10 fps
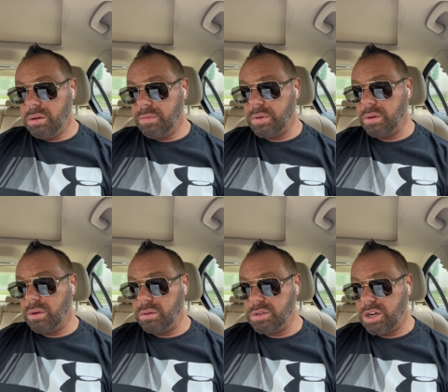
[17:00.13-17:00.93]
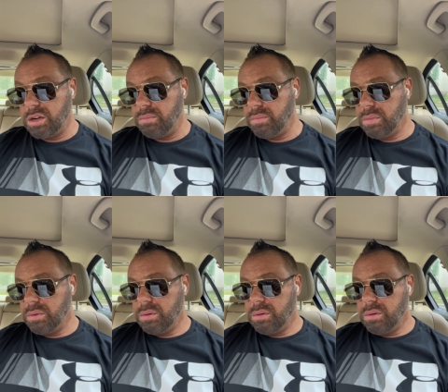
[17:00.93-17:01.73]
for a long time.
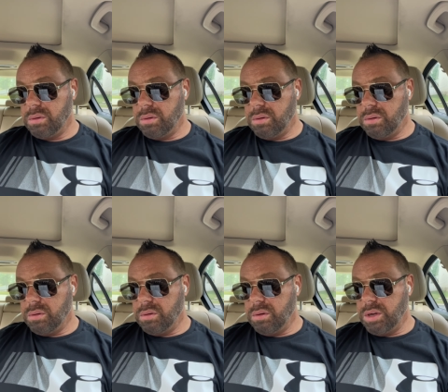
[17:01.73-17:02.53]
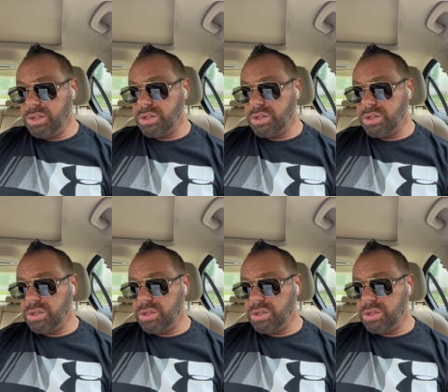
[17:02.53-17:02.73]
And